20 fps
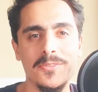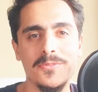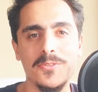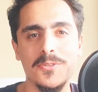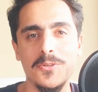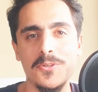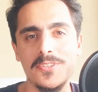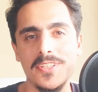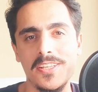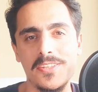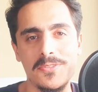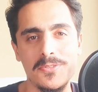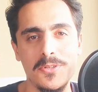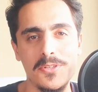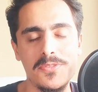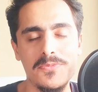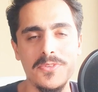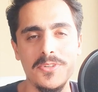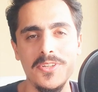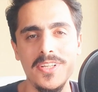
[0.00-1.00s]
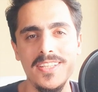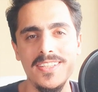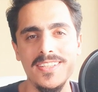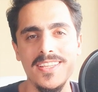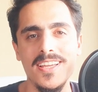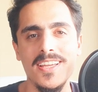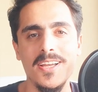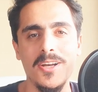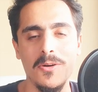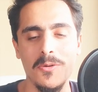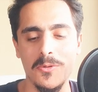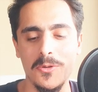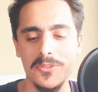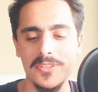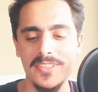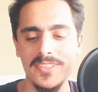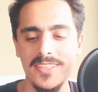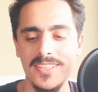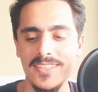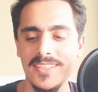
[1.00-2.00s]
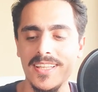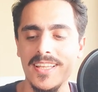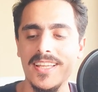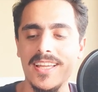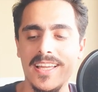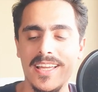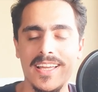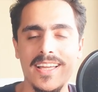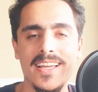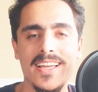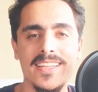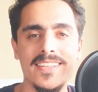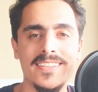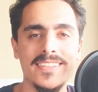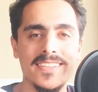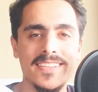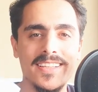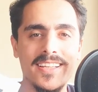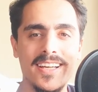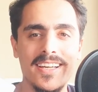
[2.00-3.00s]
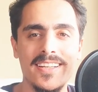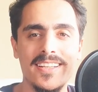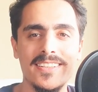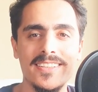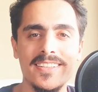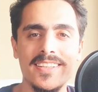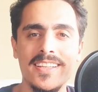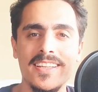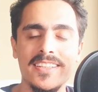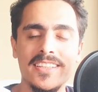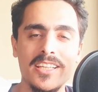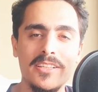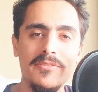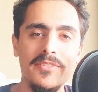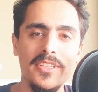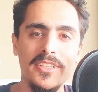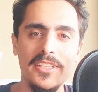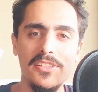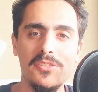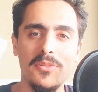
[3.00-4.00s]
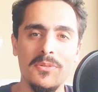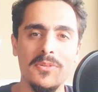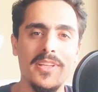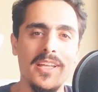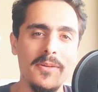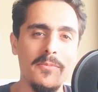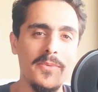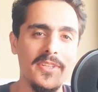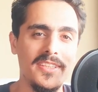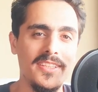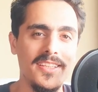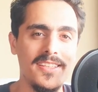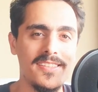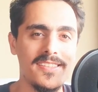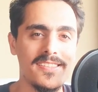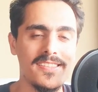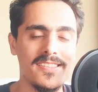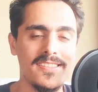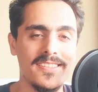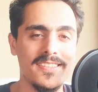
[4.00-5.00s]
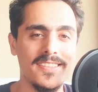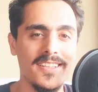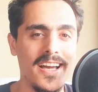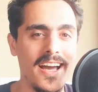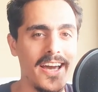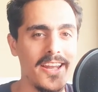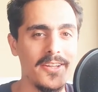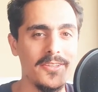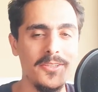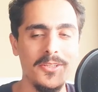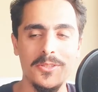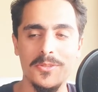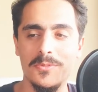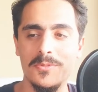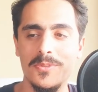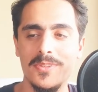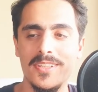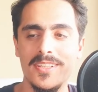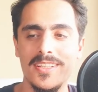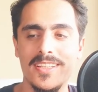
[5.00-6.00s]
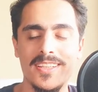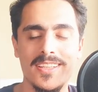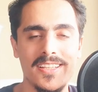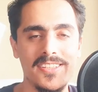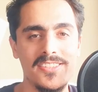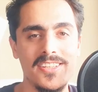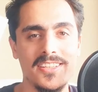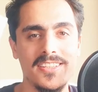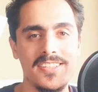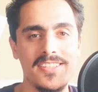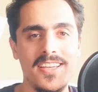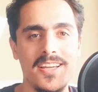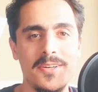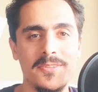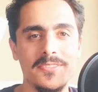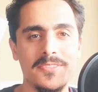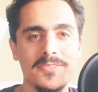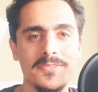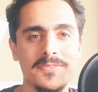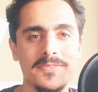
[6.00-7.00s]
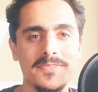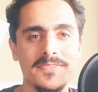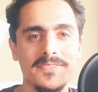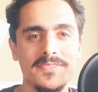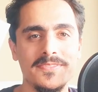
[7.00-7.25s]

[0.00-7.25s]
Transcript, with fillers: And of course I searched for it, ordered it, and got it. Can we teach online with this? I don't know. Let's check this out.